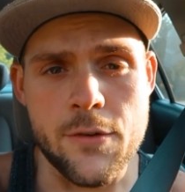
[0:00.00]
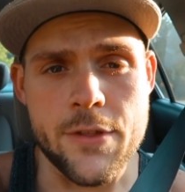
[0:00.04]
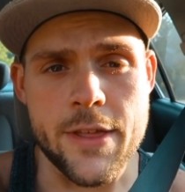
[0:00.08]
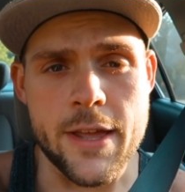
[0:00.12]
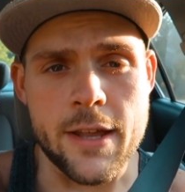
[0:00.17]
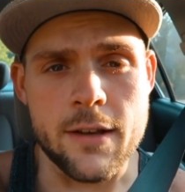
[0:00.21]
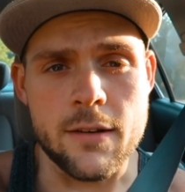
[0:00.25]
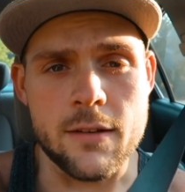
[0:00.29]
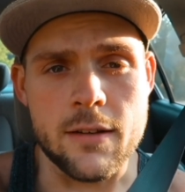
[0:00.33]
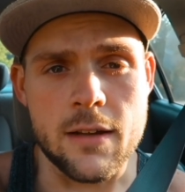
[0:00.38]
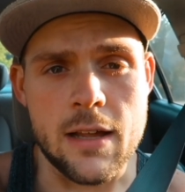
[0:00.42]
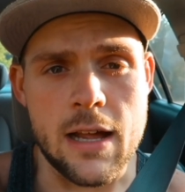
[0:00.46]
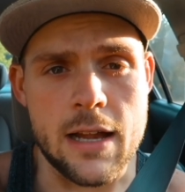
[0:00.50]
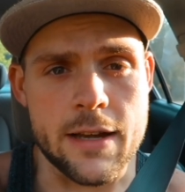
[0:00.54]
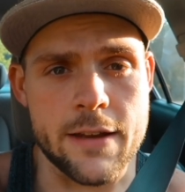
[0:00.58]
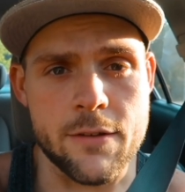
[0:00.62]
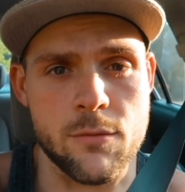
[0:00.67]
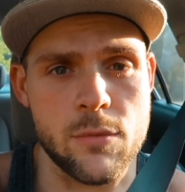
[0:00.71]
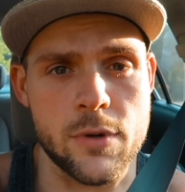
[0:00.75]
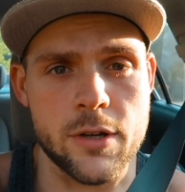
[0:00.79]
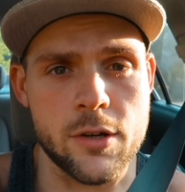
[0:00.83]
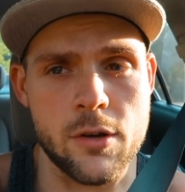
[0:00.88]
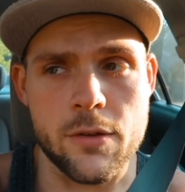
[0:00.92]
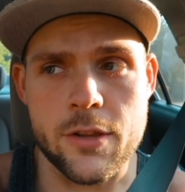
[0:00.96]
with it. I didn't
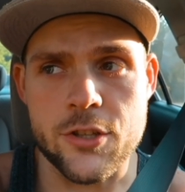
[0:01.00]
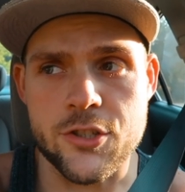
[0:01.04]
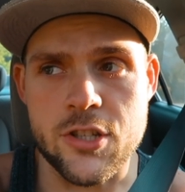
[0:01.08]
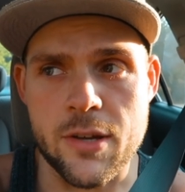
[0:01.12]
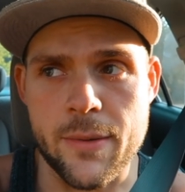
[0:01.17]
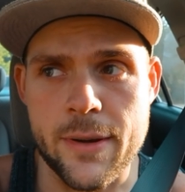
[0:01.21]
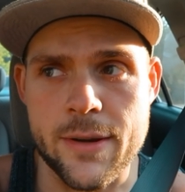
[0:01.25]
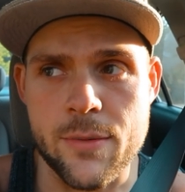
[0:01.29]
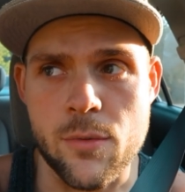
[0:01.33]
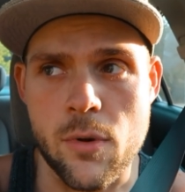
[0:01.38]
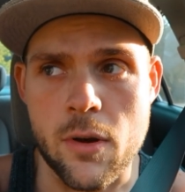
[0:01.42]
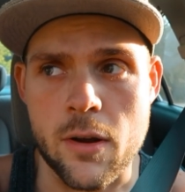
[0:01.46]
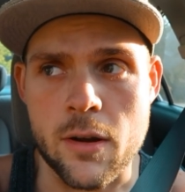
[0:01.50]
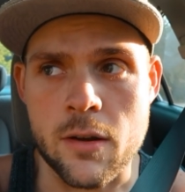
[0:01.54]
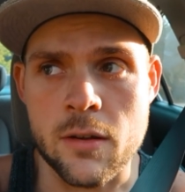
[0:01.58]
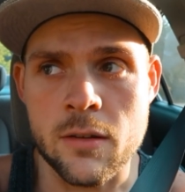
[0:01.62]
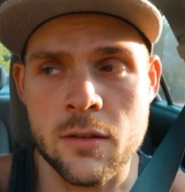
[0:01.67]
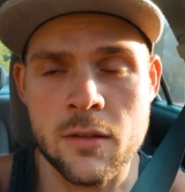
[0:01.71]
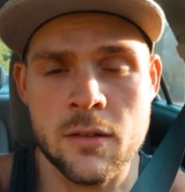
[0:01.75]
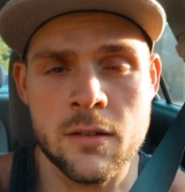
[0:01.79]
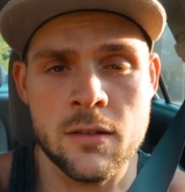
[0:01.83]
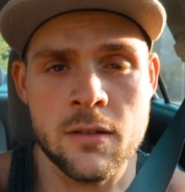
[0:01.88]
even want to go to the gym anymore.